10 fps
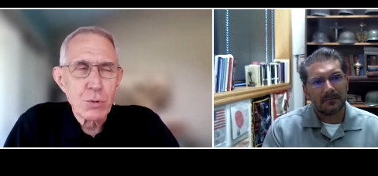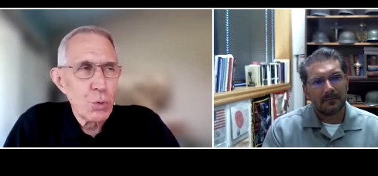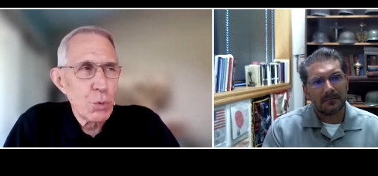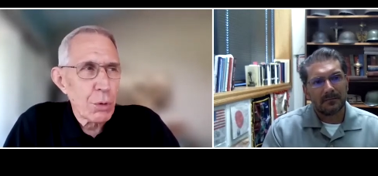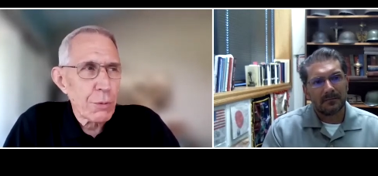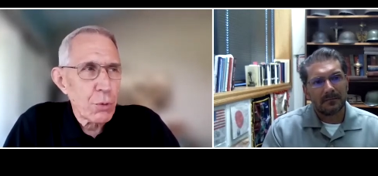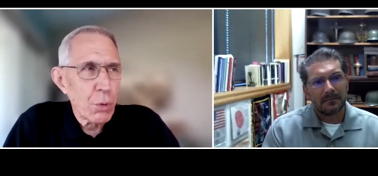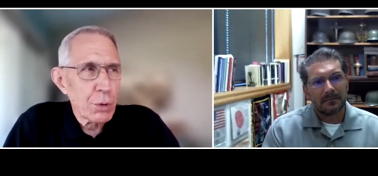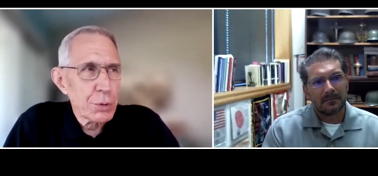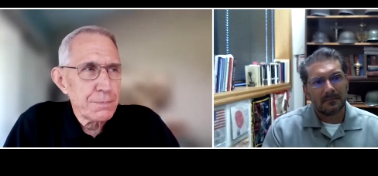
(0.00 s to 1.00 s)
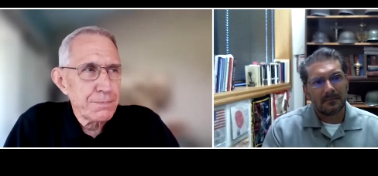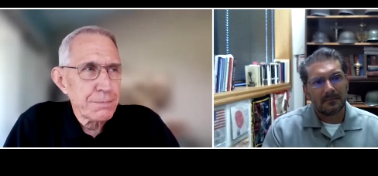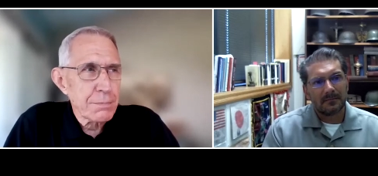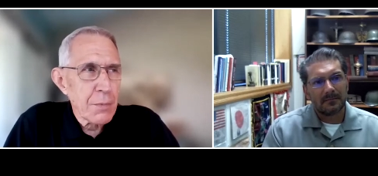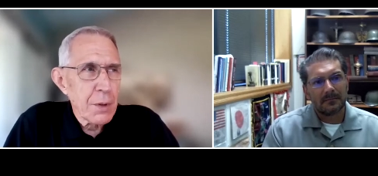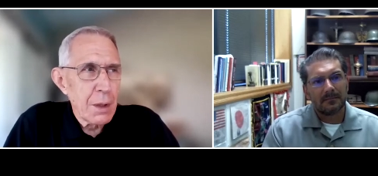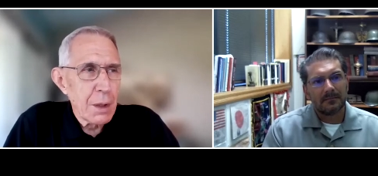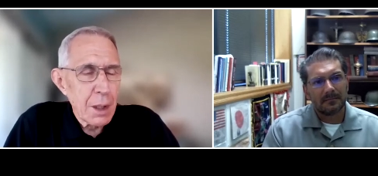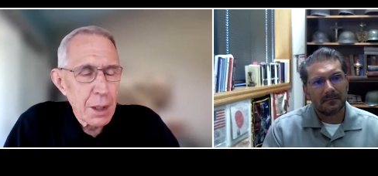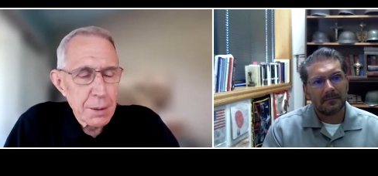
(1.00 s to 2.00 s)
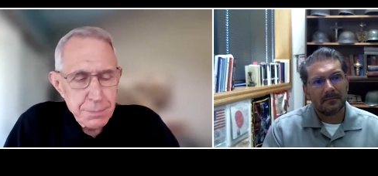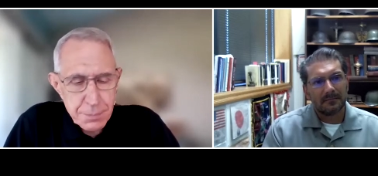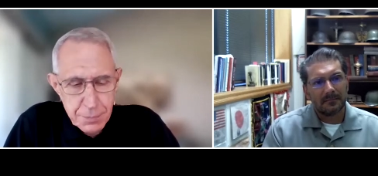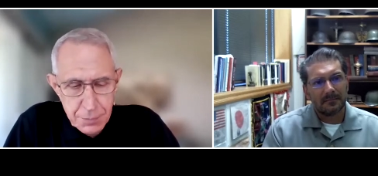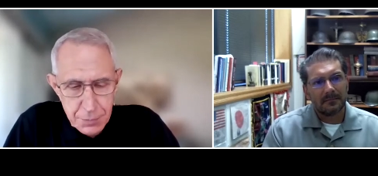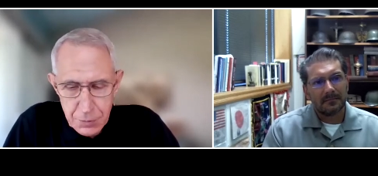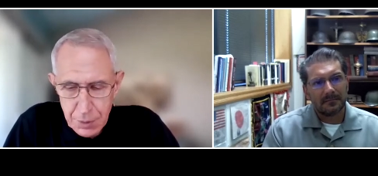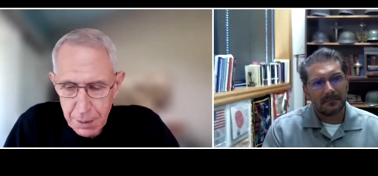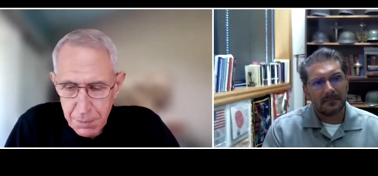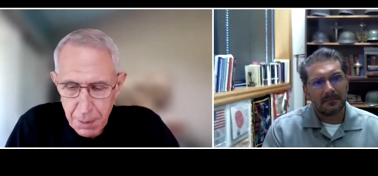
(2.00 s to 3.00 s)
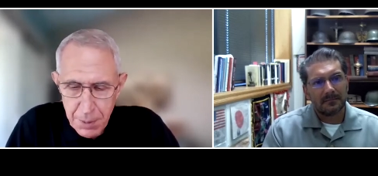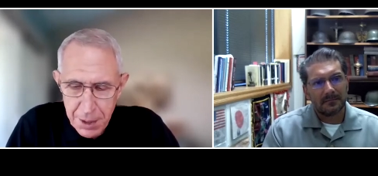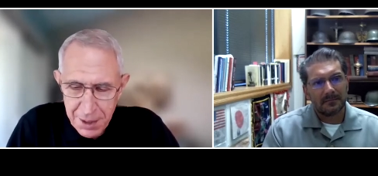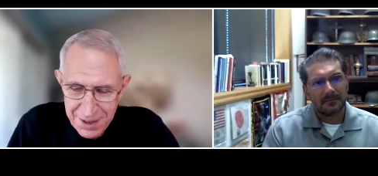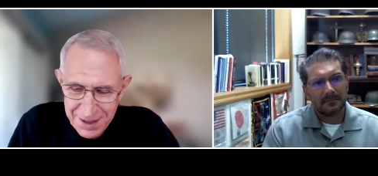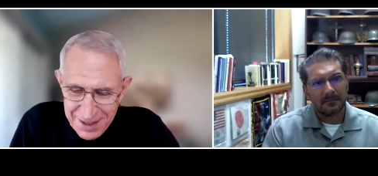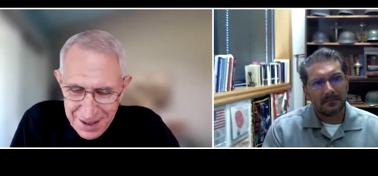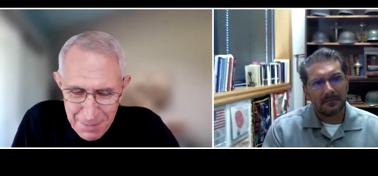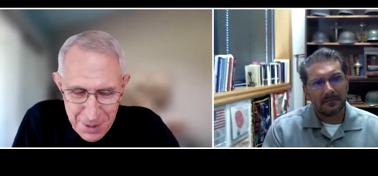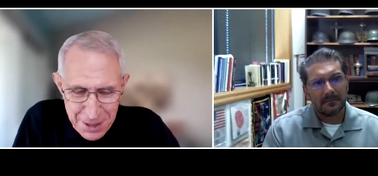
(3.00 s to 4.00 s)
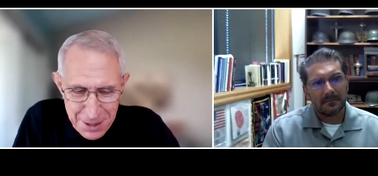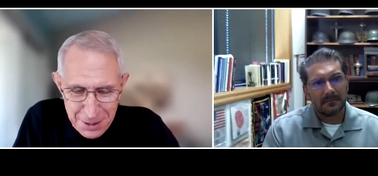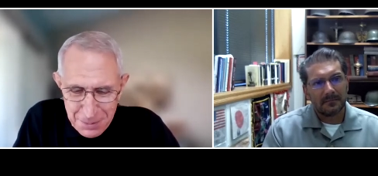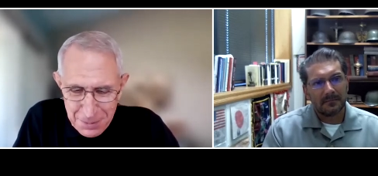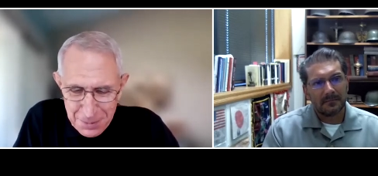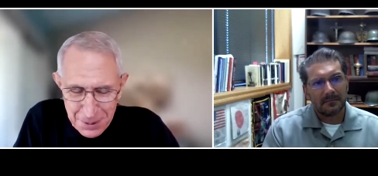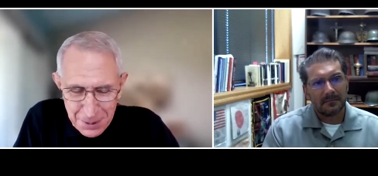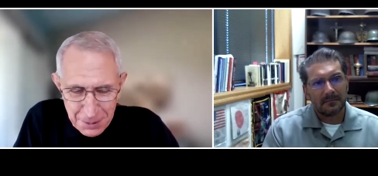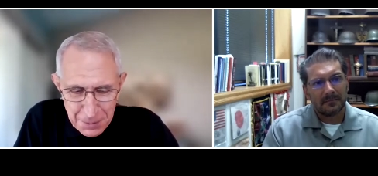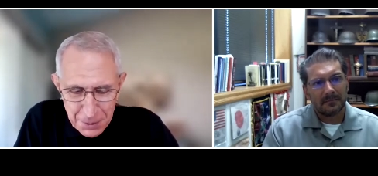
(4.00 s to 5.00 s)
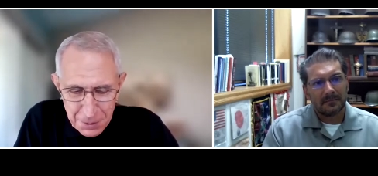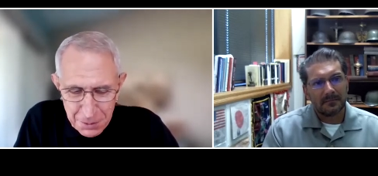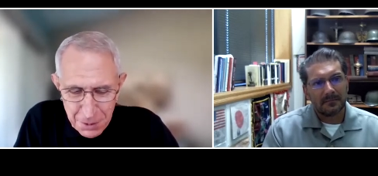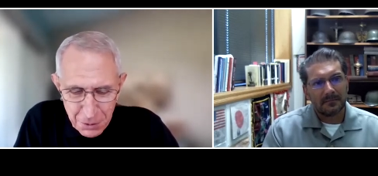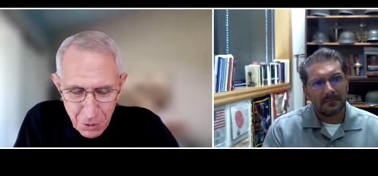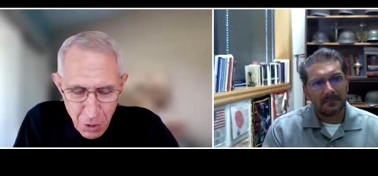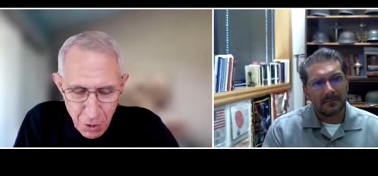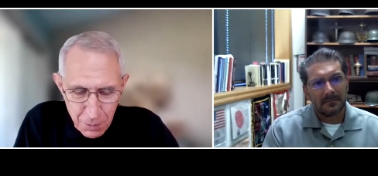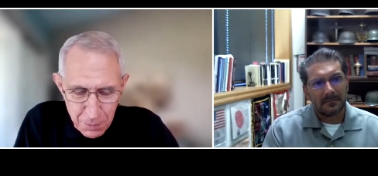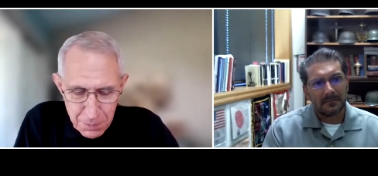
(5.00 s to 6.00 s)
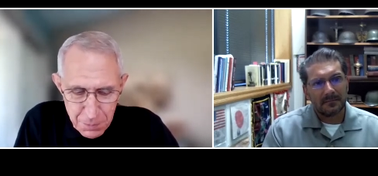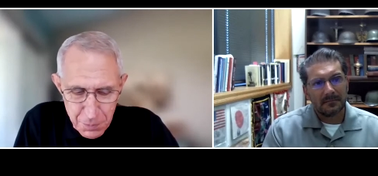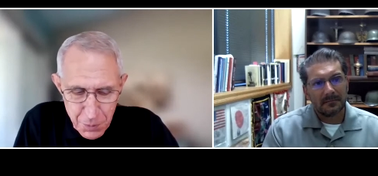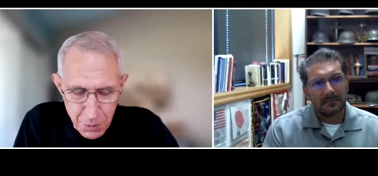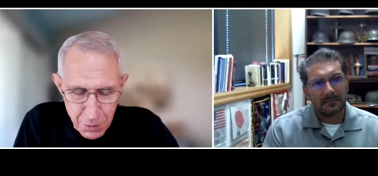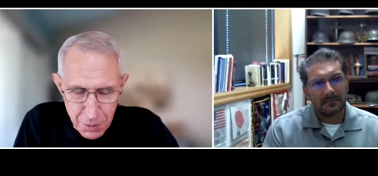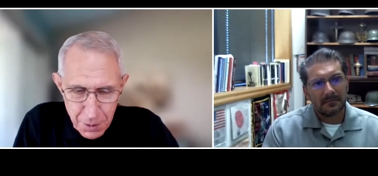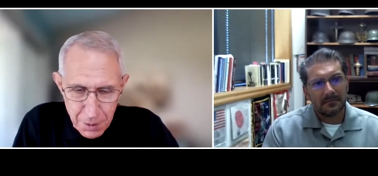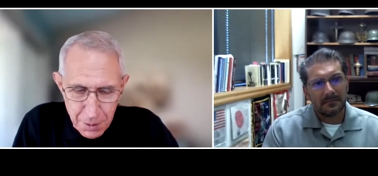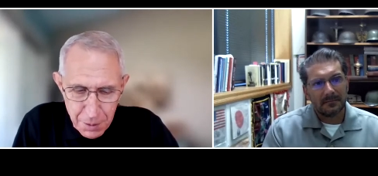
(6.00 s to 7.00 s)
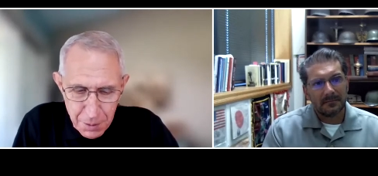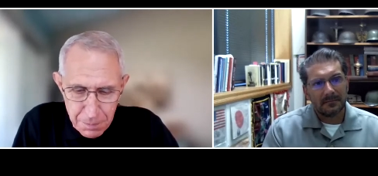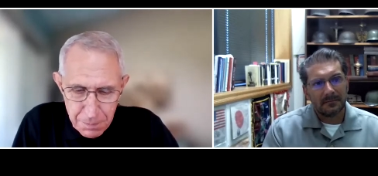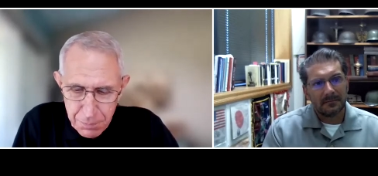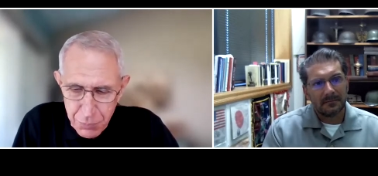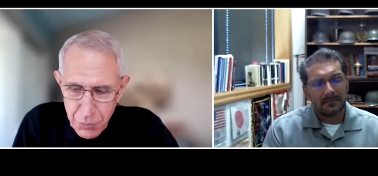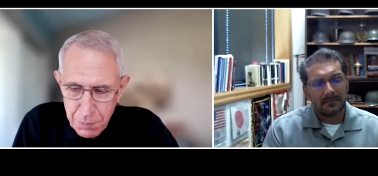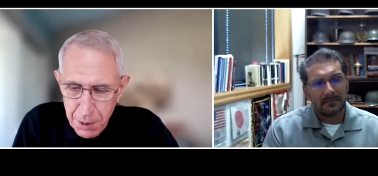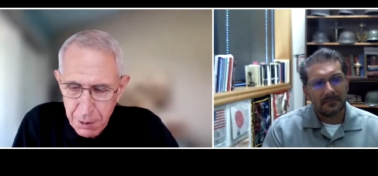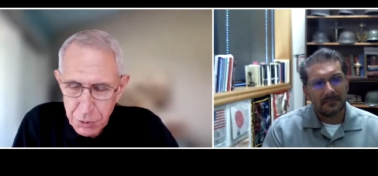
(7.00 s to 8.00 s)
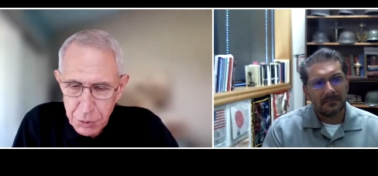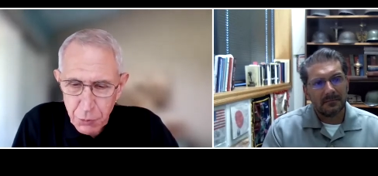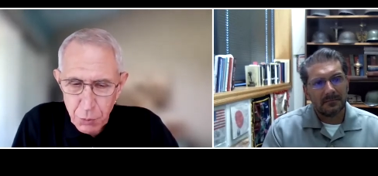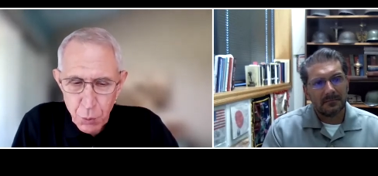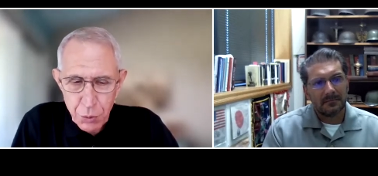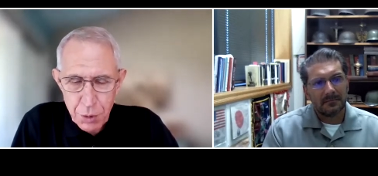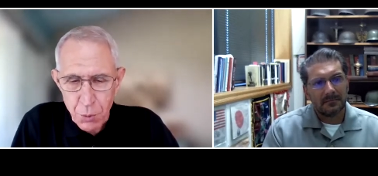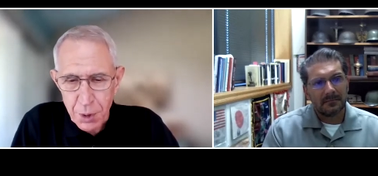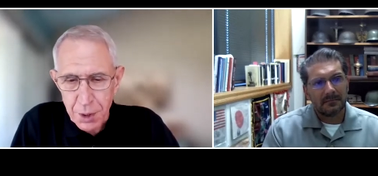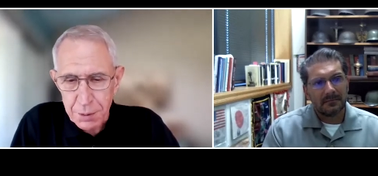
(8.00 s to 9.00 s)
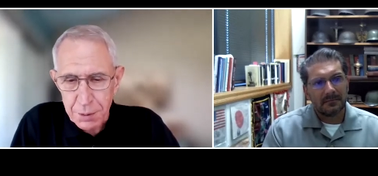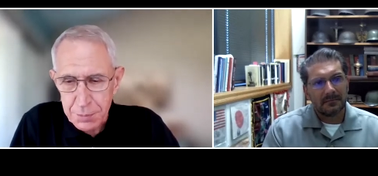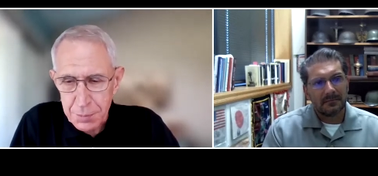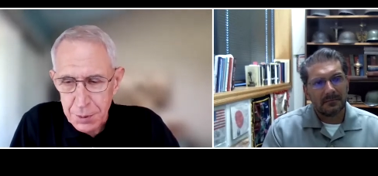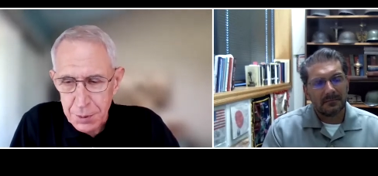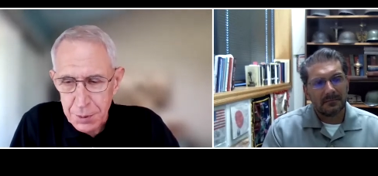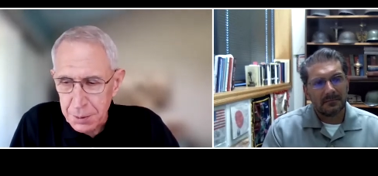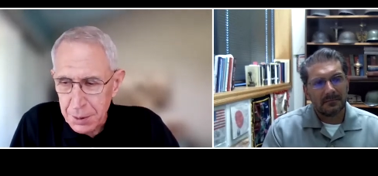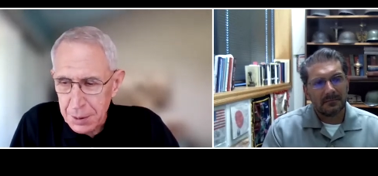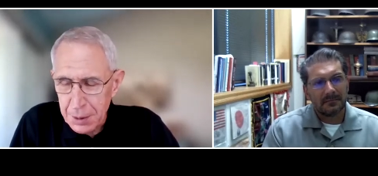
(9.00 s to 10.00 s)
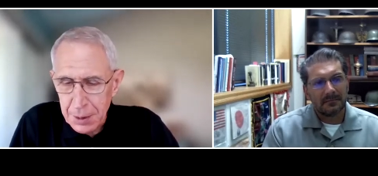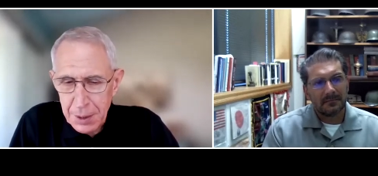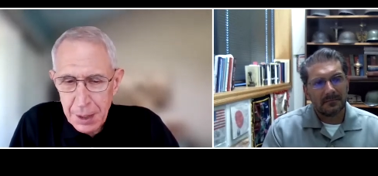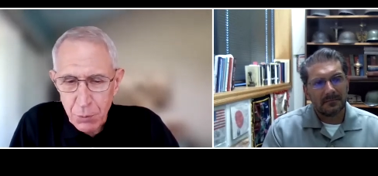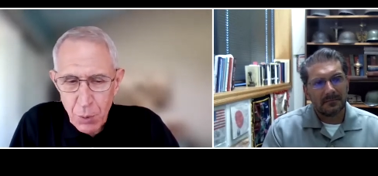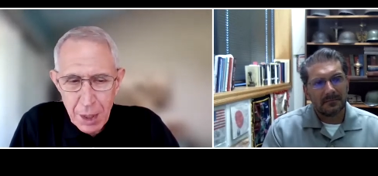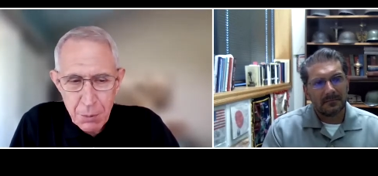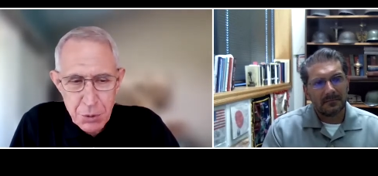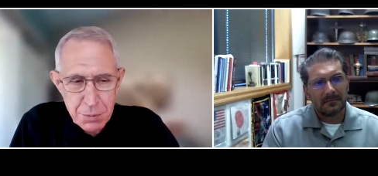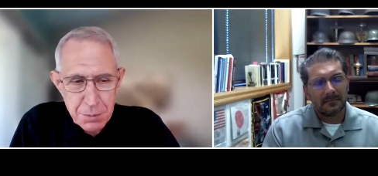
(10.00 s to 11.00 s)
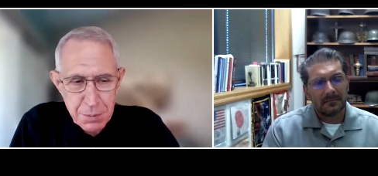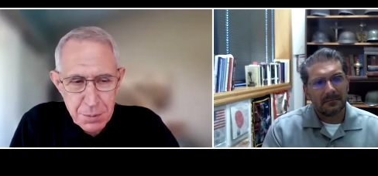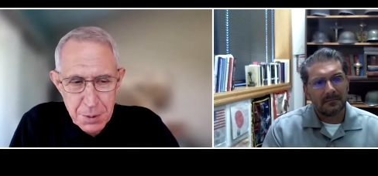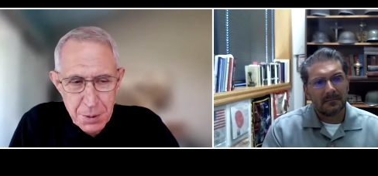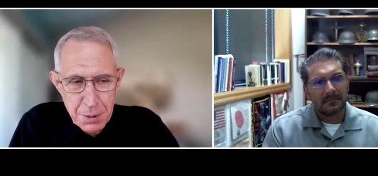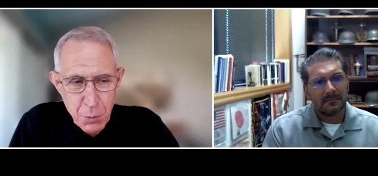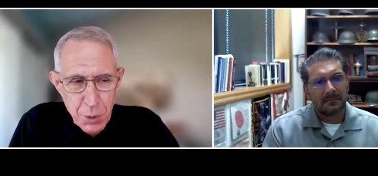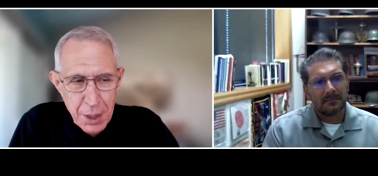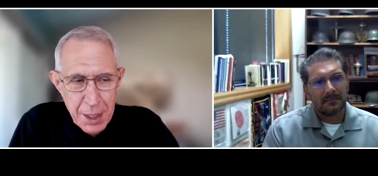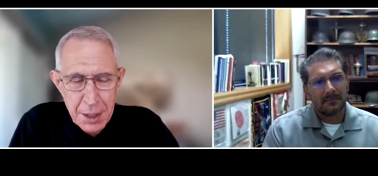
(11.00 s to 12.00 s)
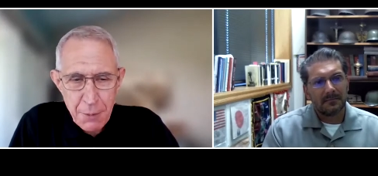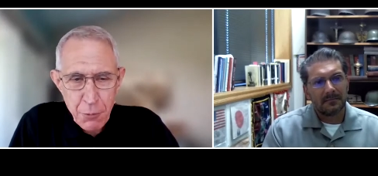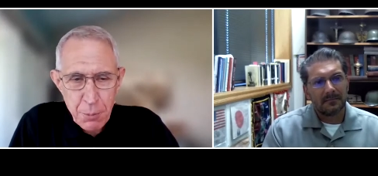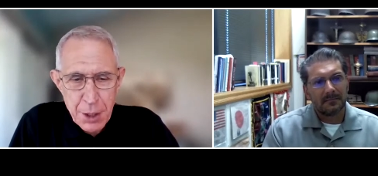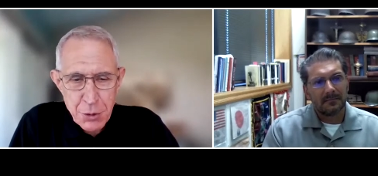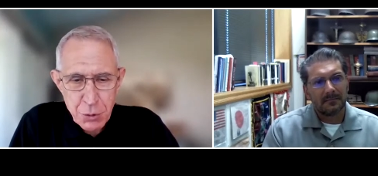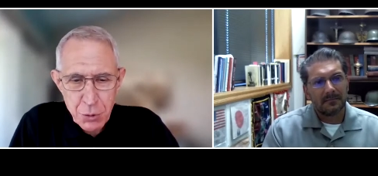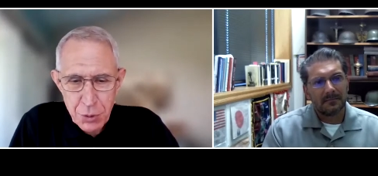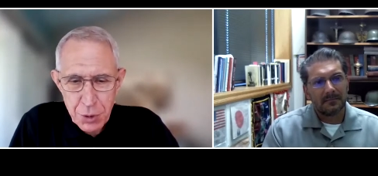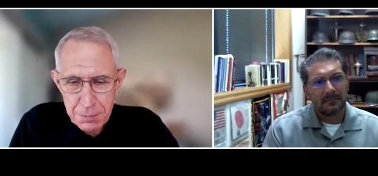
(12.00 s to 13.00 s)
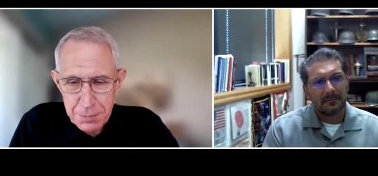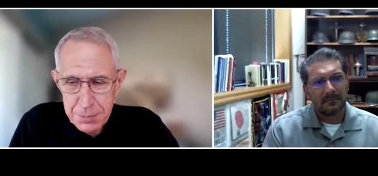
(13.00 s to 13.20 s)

Speaker 1: Tuller, of course. Um, I mean, I made a, a, a call on uh, parents of the wounded Marine, uh, and while I was relaying information to the